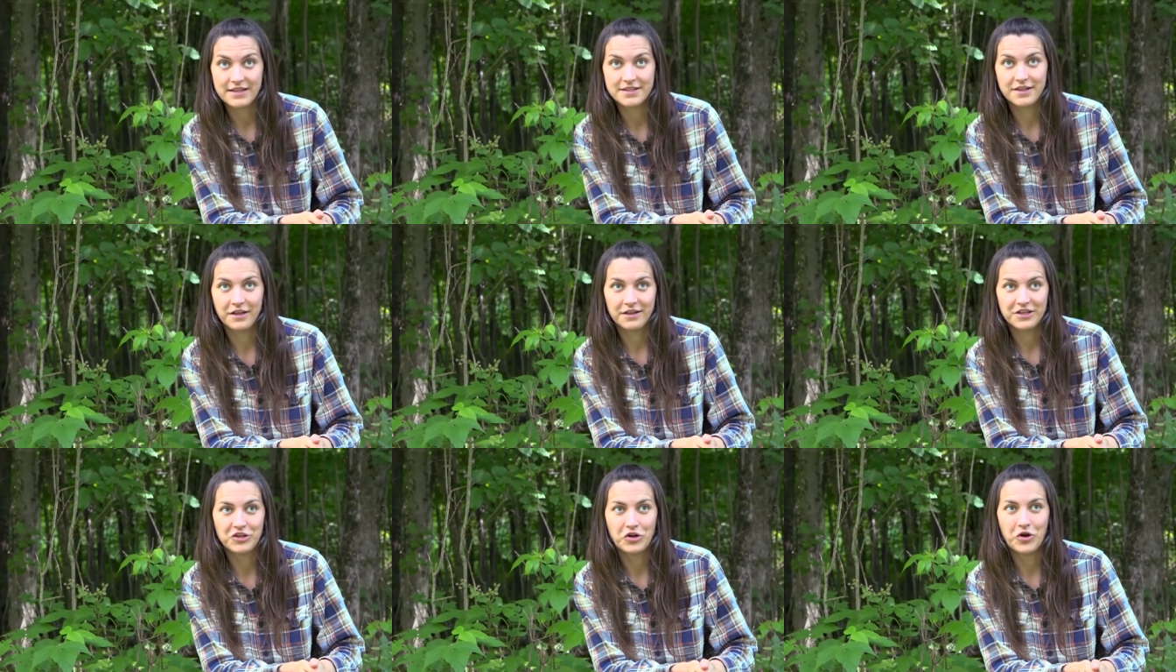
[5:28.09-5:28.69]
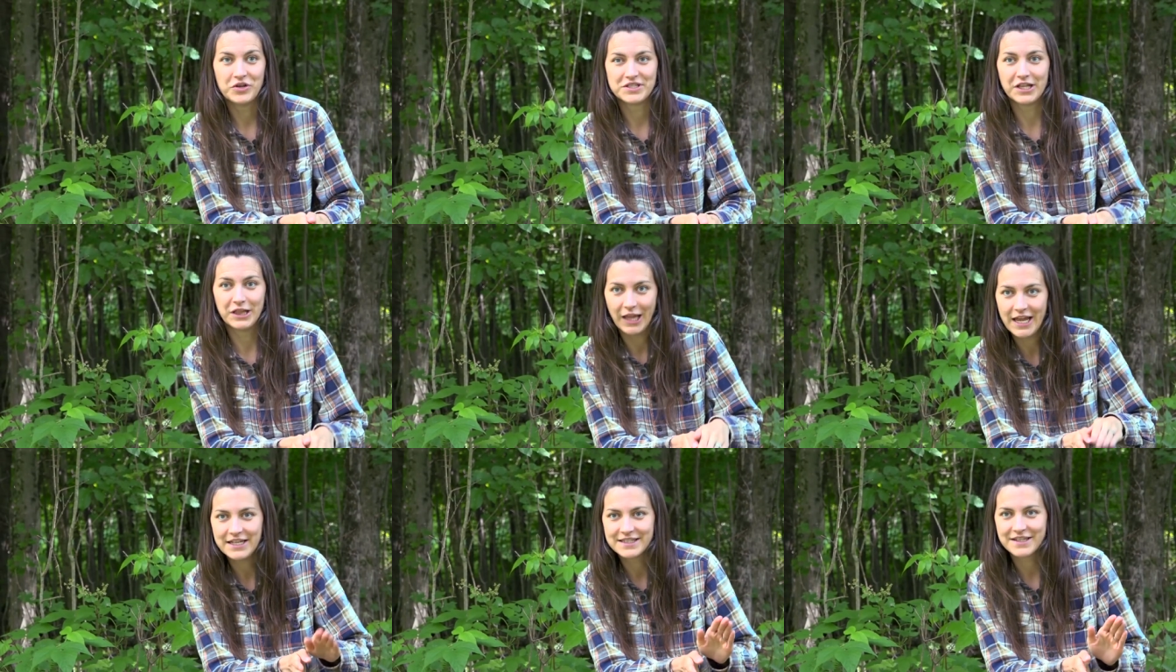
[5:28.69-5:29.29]
As the, you know, as the
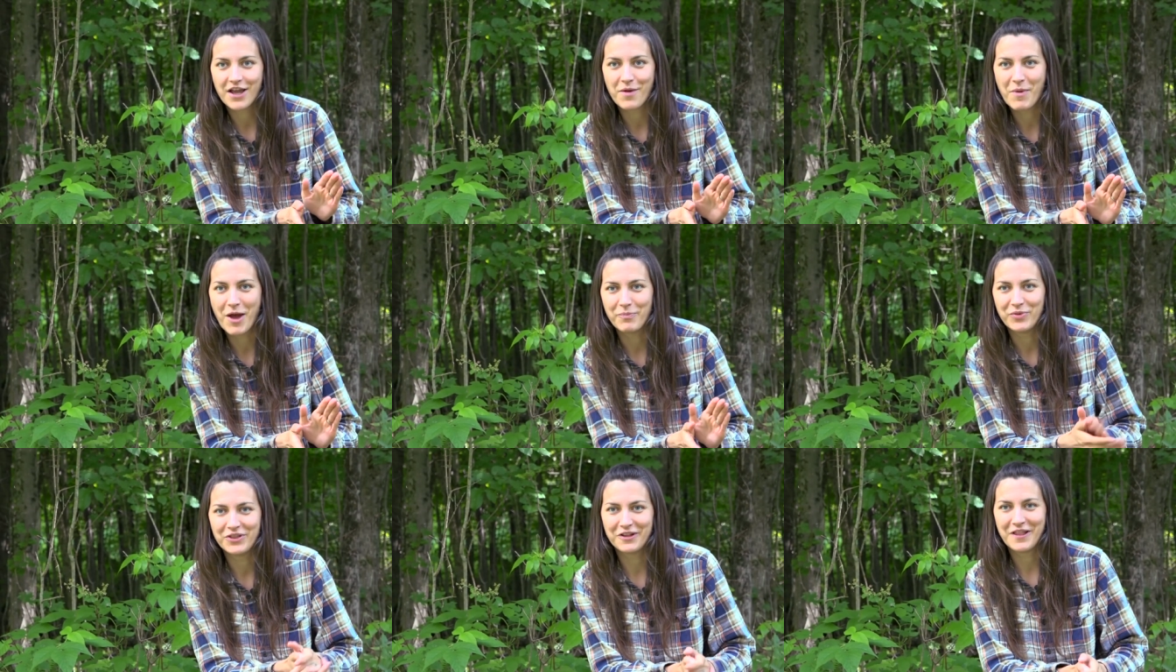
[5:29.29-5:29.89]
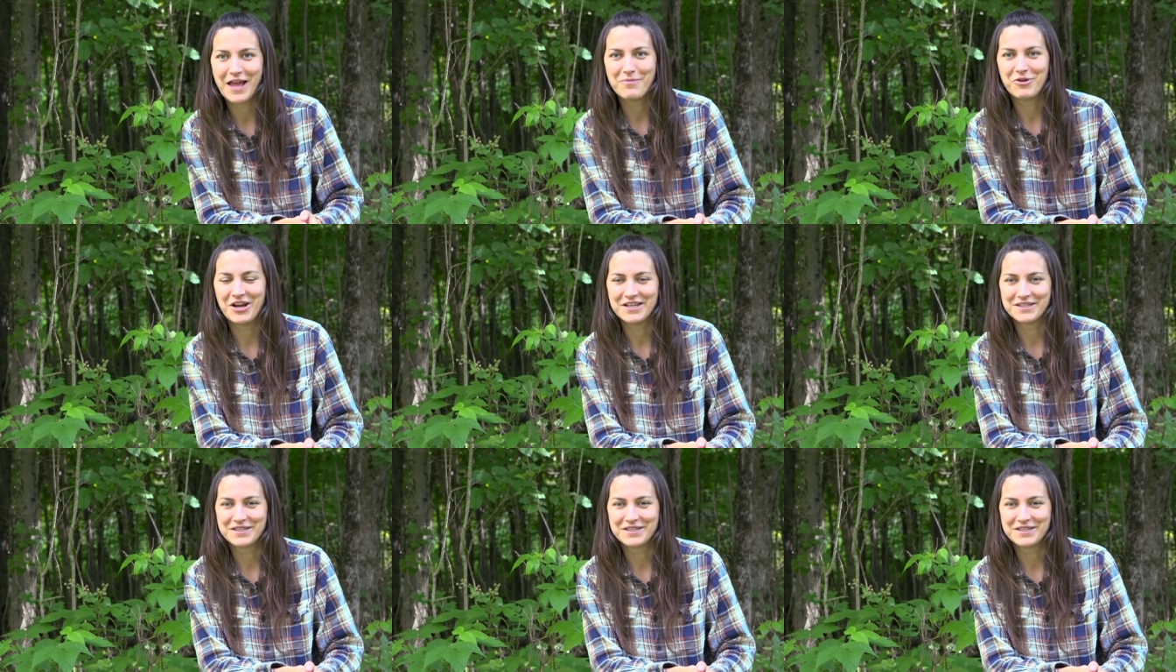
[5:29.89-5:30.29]
lights come up in the library,